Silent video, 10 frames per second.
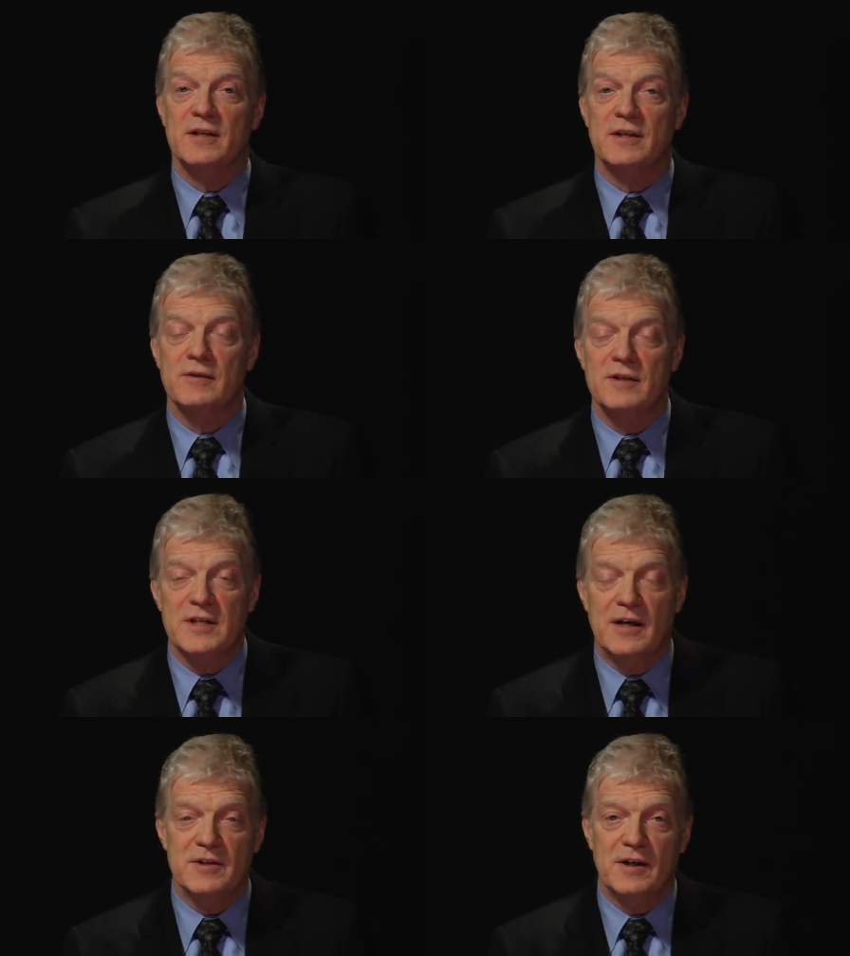And I know that
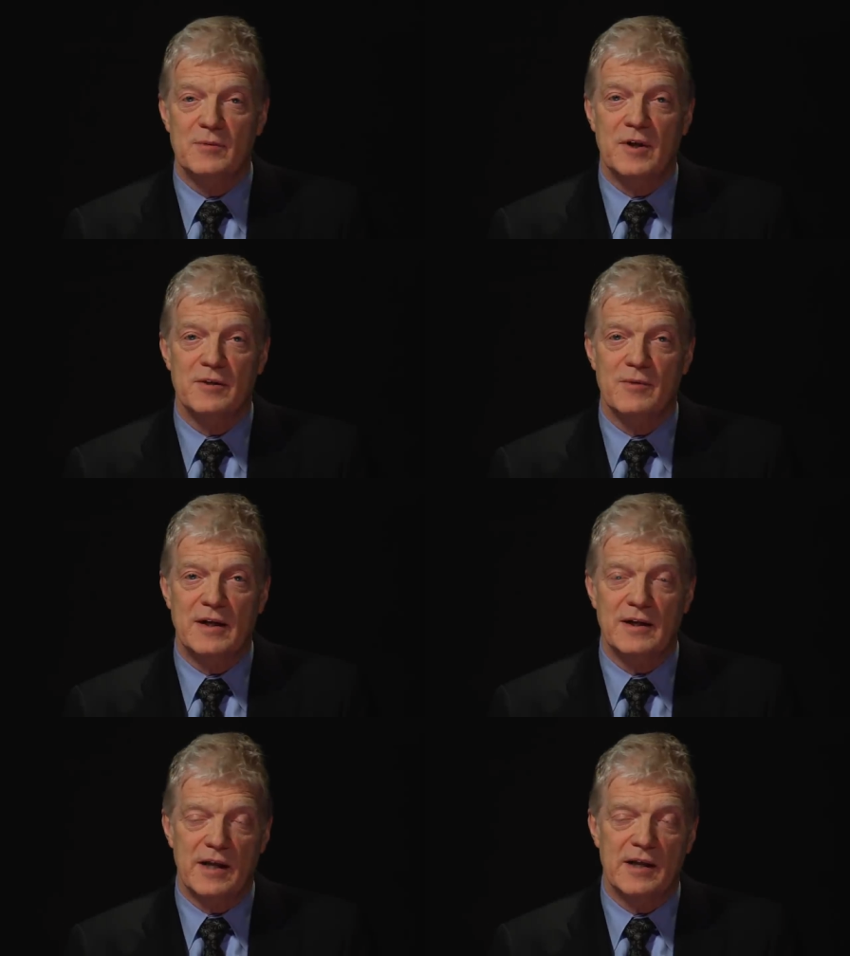sounds like a rather
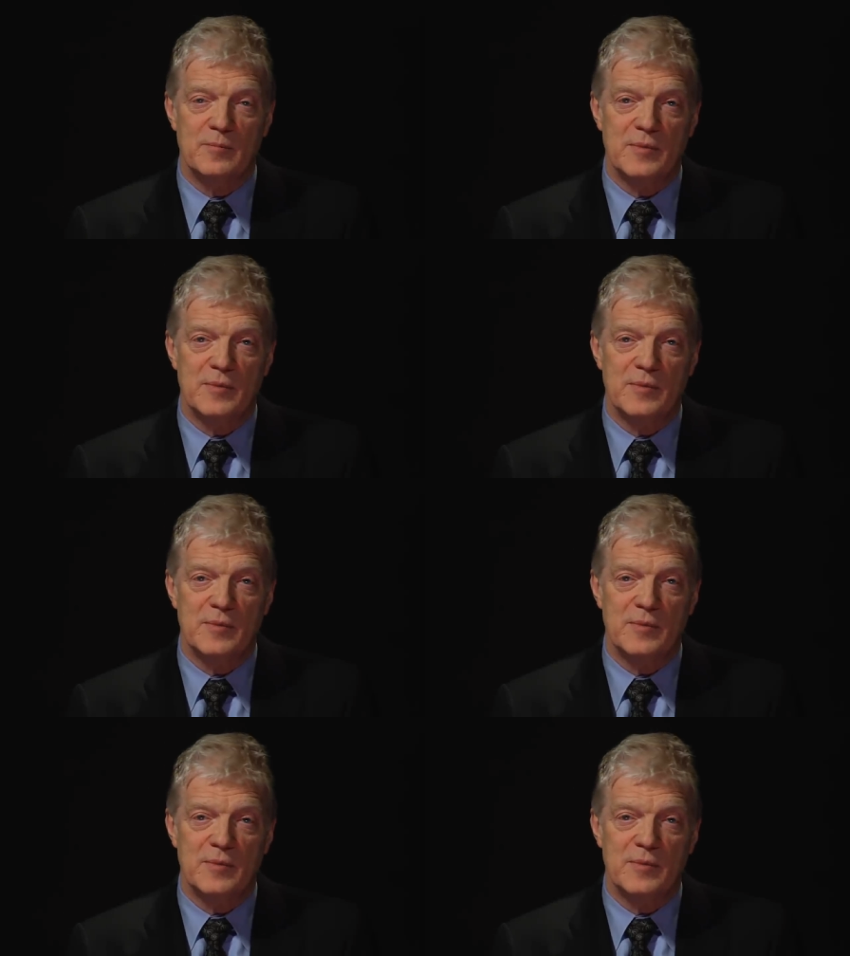grand claim,